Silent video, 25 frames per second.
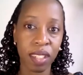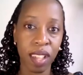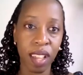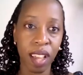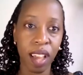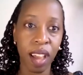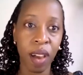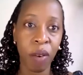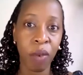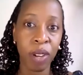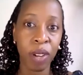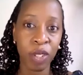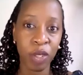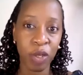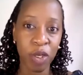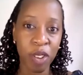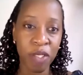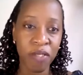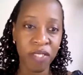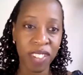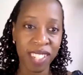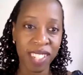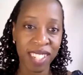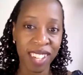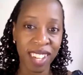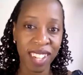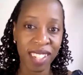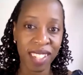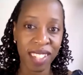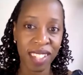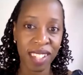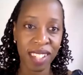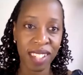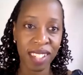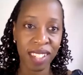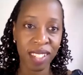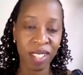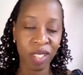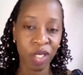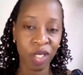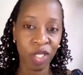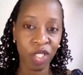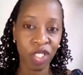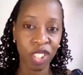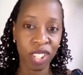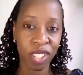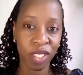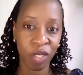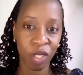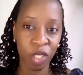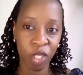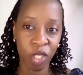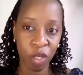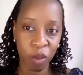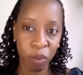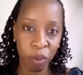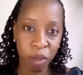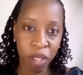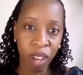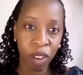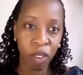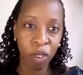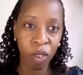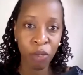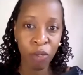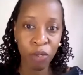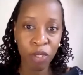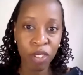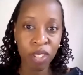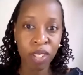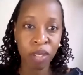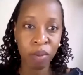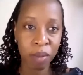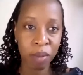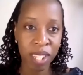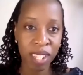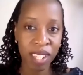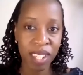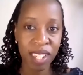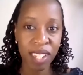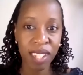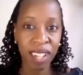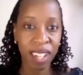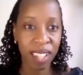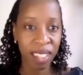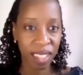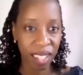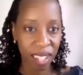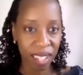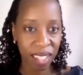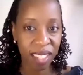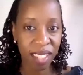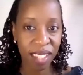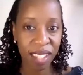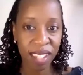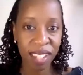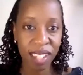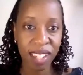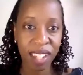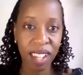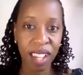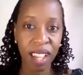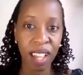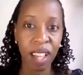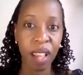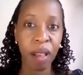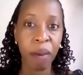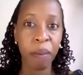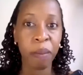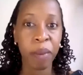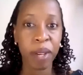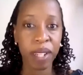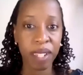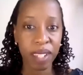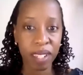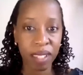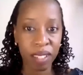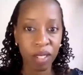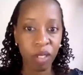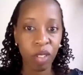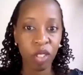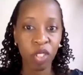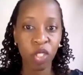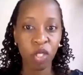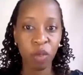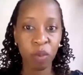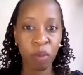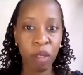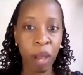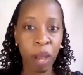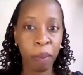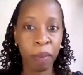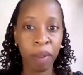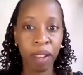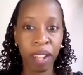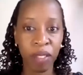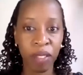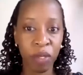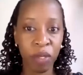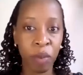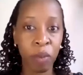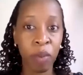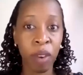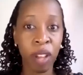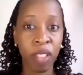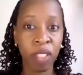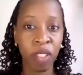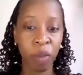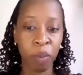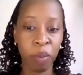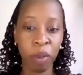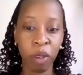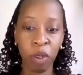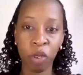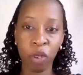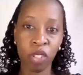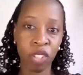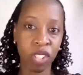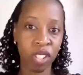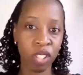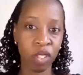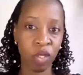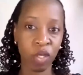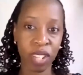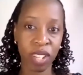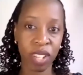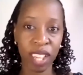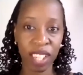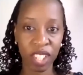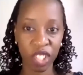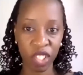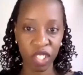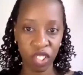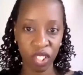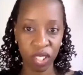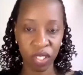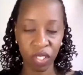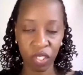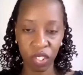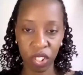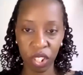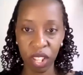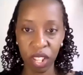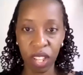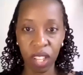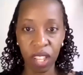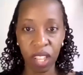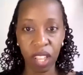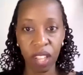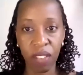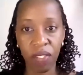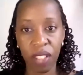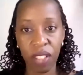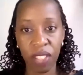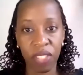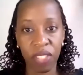I want to emphasize that it's not just going to be a conference meeting and that's it, but it's going to be a platform where there'll be continued exchange even